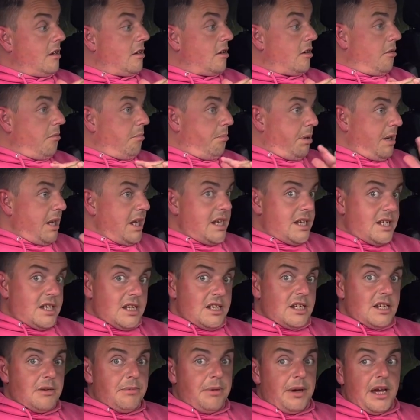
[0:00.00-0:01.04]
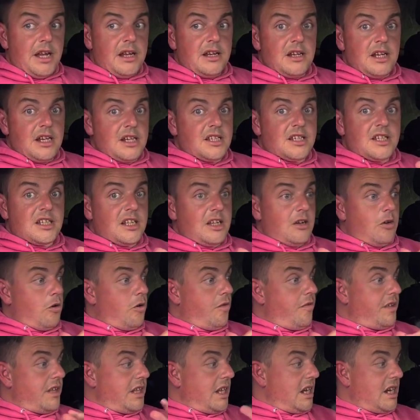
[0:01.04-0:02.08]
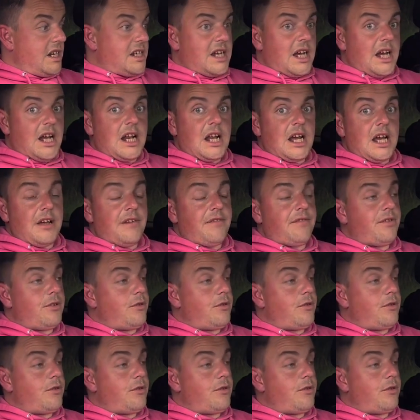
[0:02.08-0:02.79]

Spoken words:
complete independence over their entire life.